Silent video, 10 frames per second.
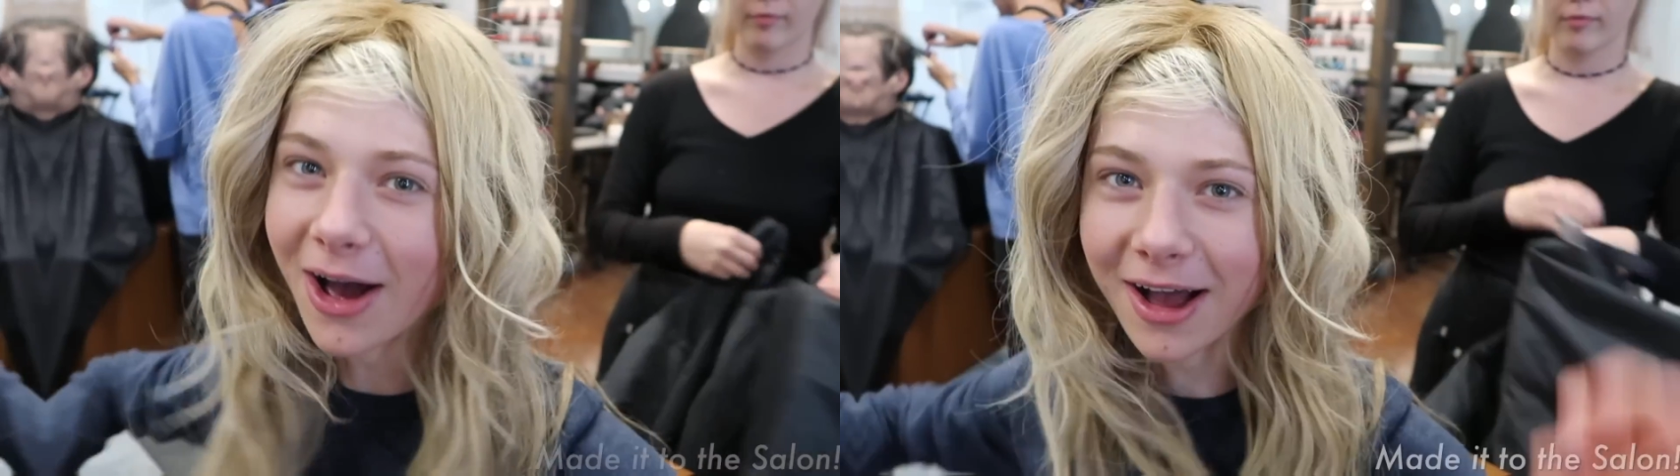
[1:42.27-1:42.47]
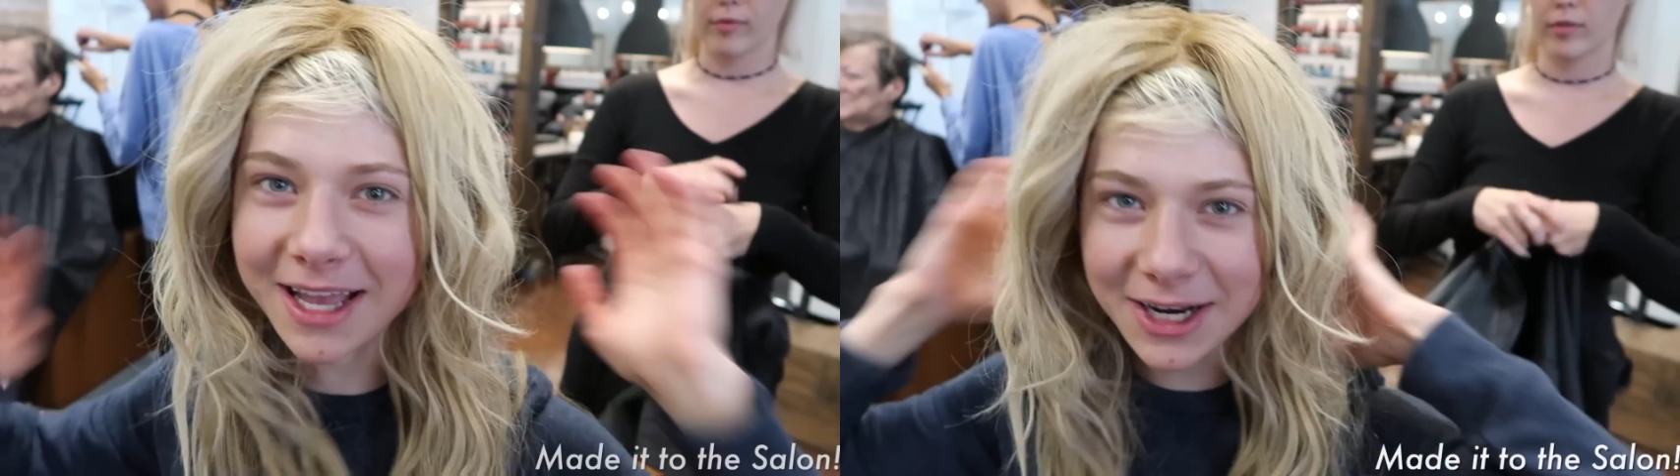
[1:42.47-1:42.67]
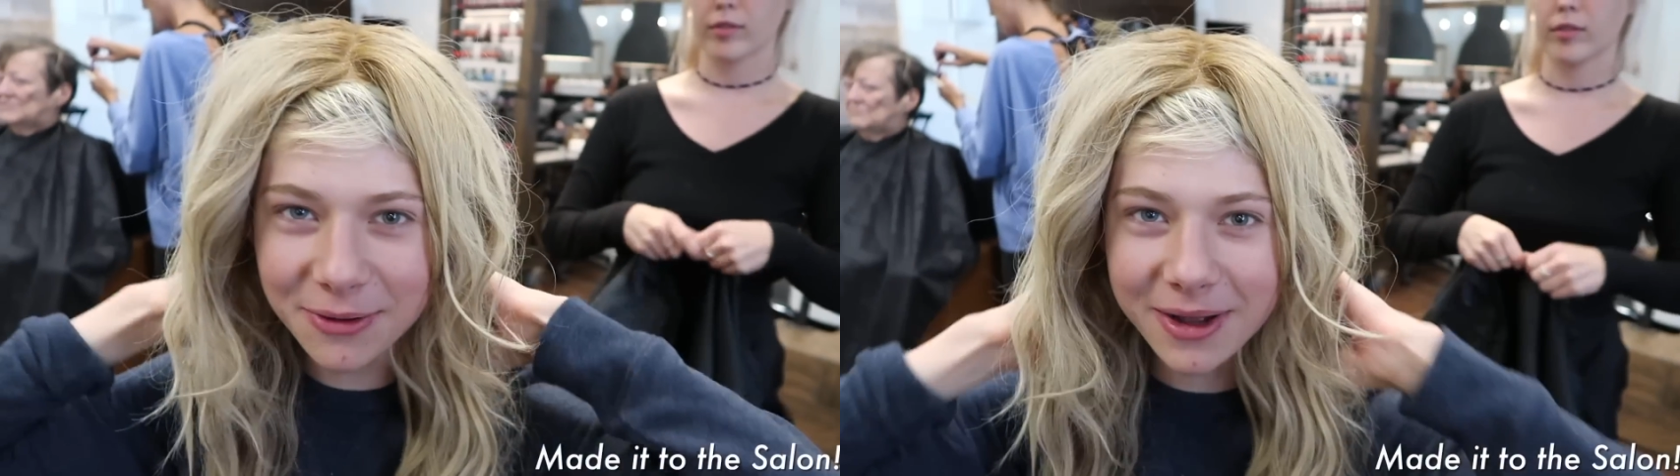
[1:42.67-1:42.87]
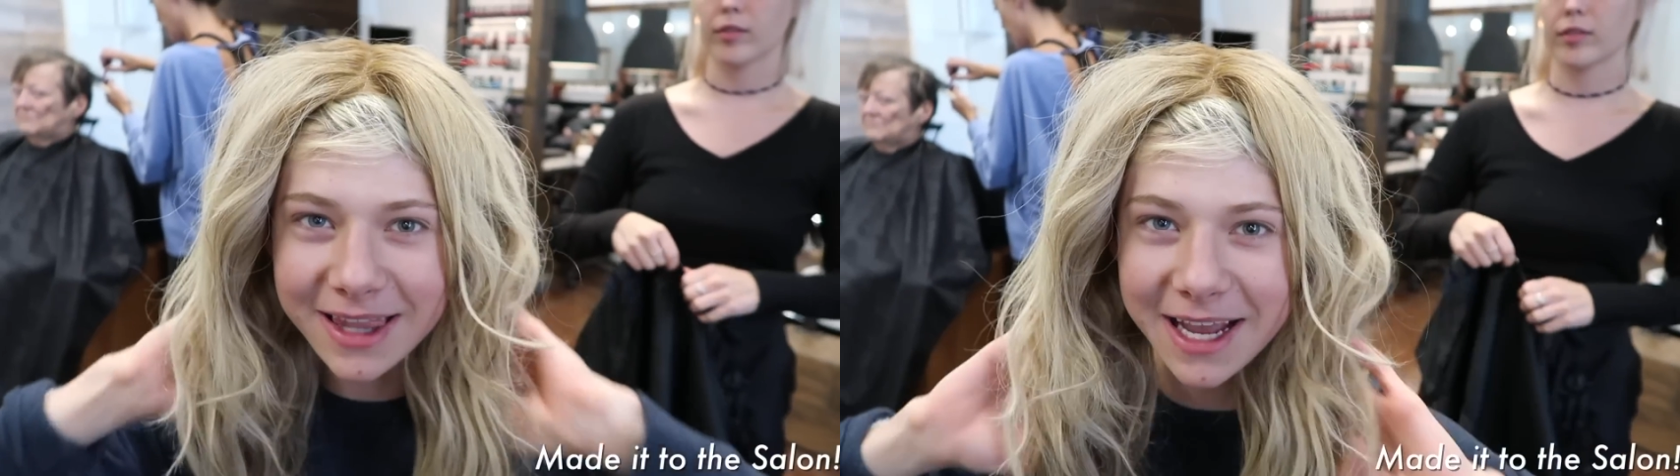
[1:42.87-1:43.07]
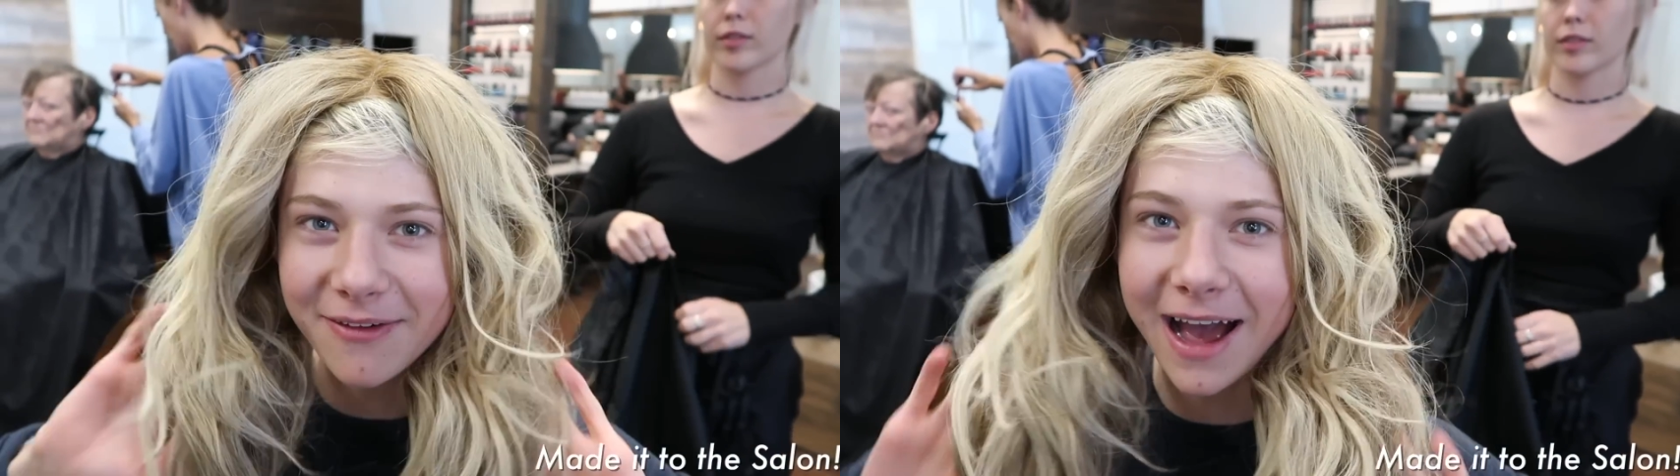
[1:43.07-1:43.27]
Y'all, can you
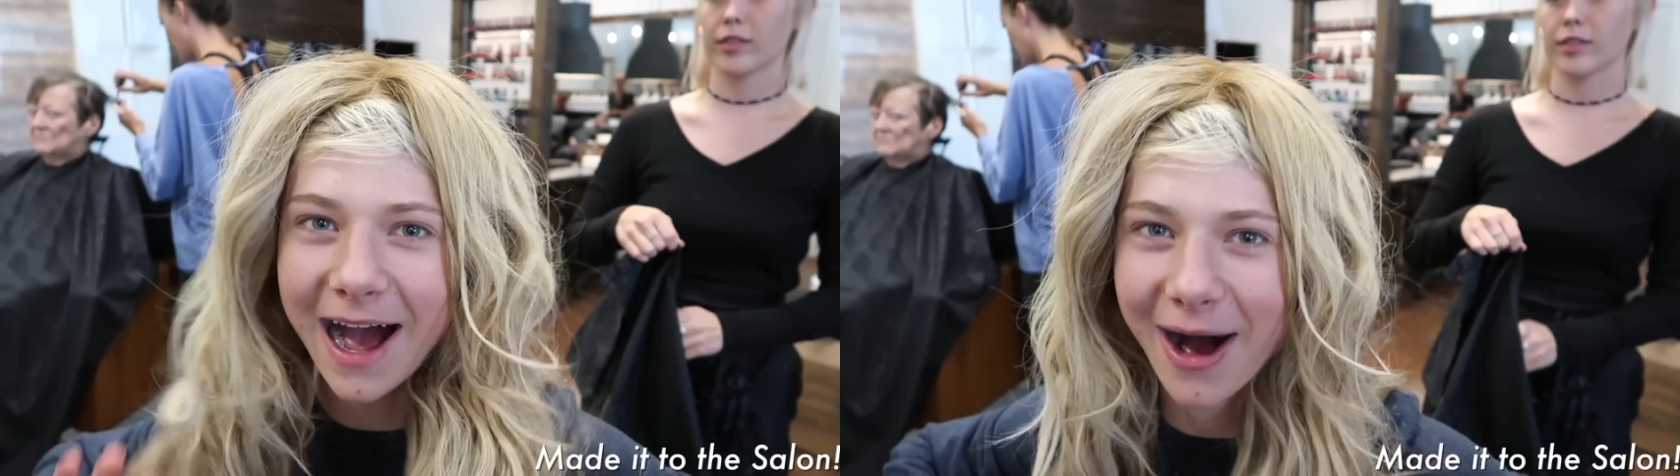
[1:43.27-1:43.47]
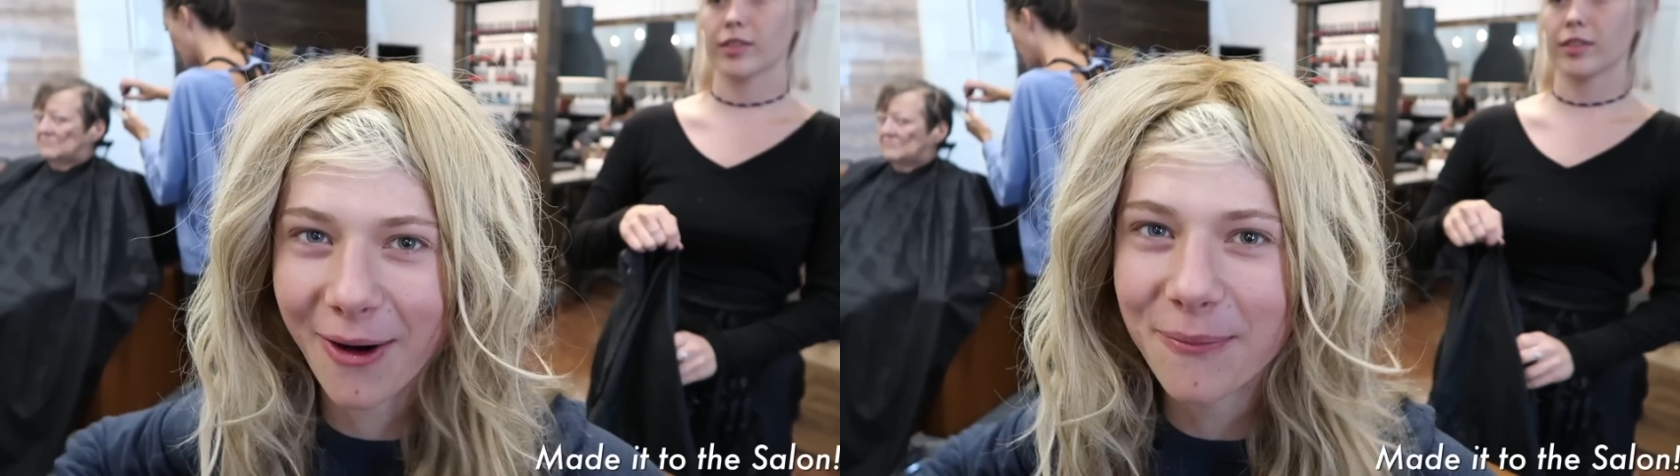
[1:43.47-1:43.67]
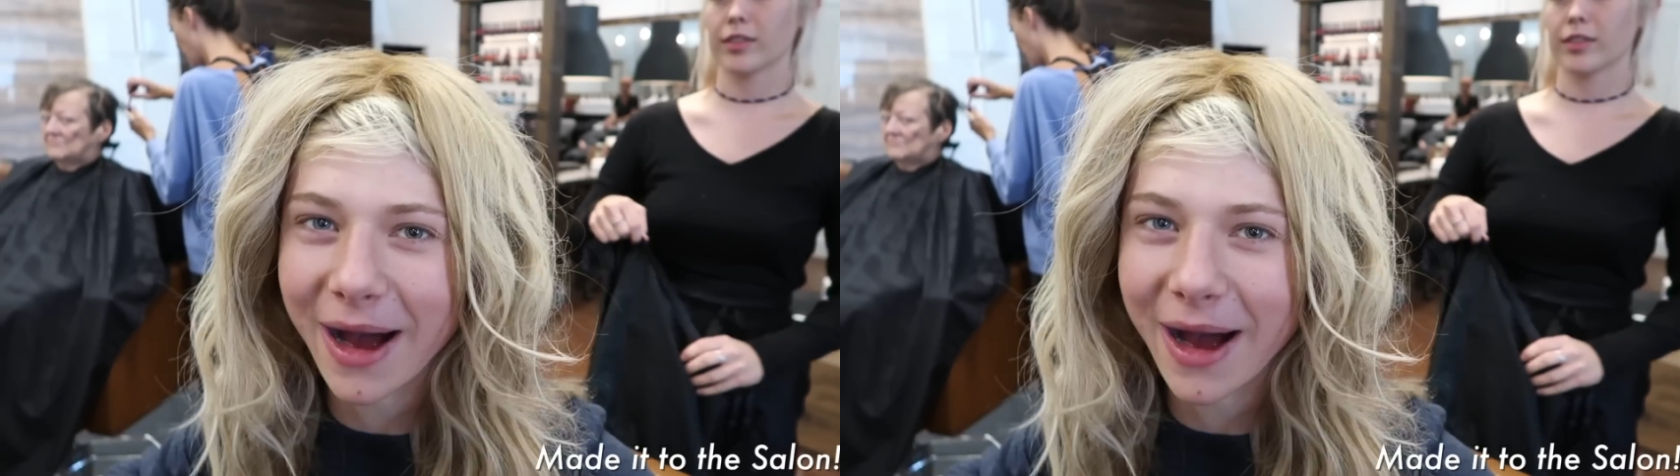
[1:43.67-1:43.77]
believe how